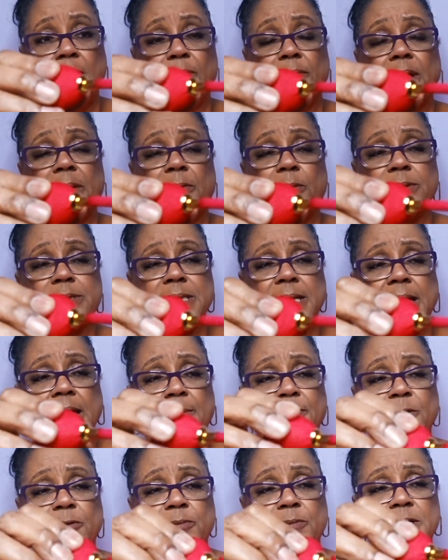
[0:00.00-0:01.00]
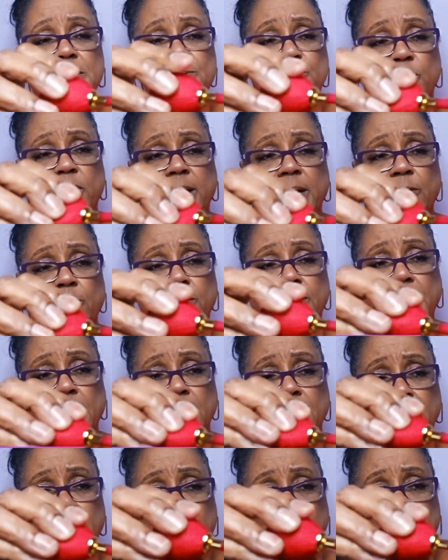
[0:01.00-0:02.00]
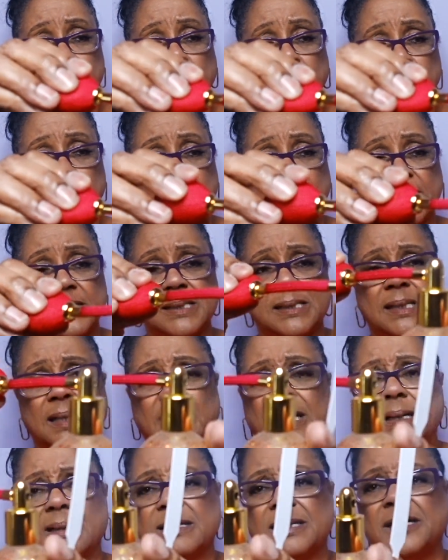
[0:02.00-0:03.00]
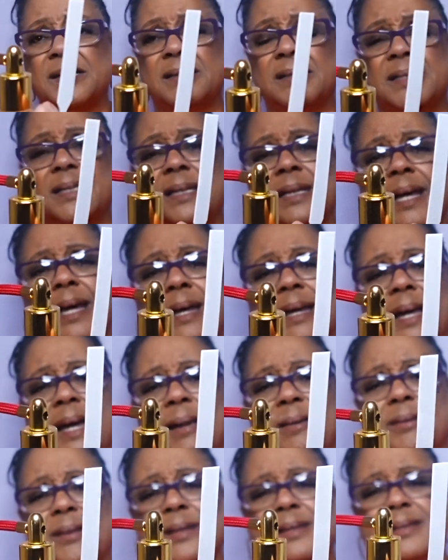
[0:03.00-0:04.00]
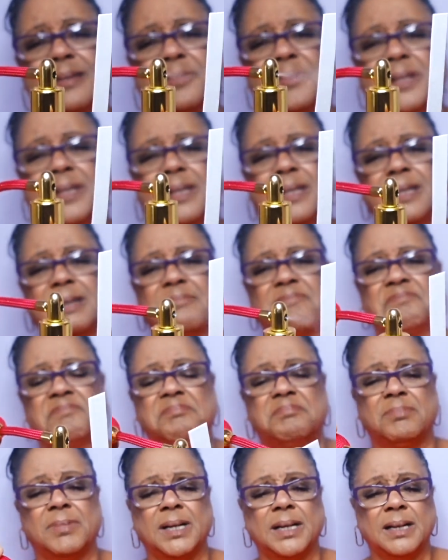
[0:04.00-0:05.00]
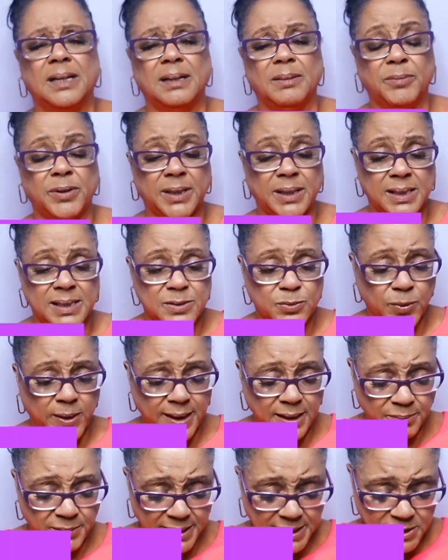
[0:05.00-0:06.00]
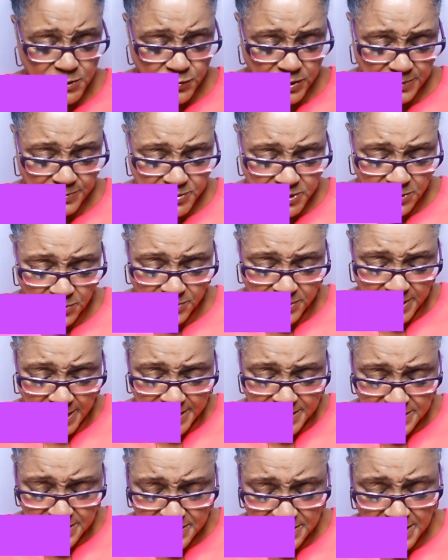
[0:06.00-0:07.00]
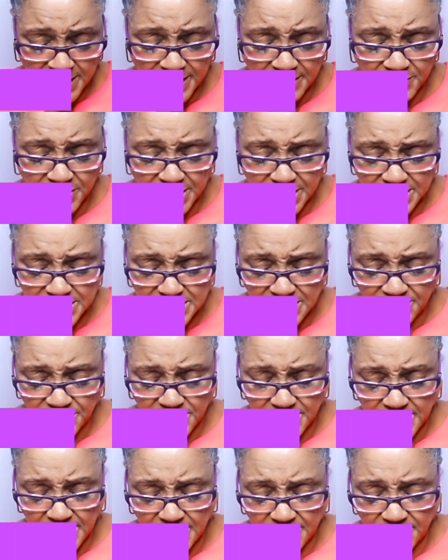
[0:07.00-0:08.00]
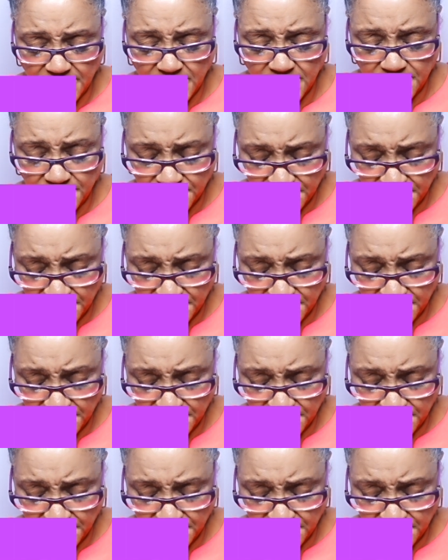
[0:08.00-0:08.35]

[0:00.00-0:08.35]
Maybe it wasn't happy with me spraying without you guys seeing. Do you see that? How it's really... But it is wetting my strip, so I am getting something out of there.